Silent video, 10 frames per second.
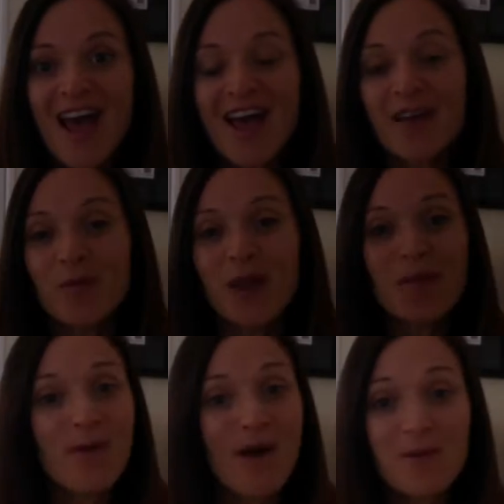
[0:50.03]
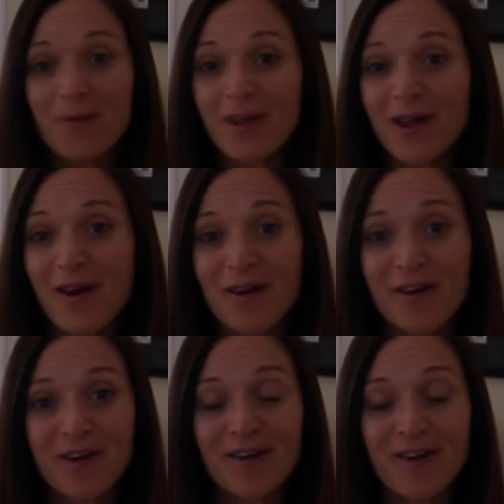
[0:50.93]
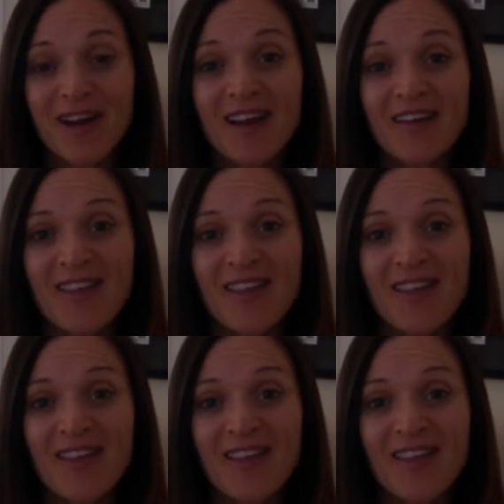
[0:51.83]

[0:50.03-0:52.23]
And we can probably all agree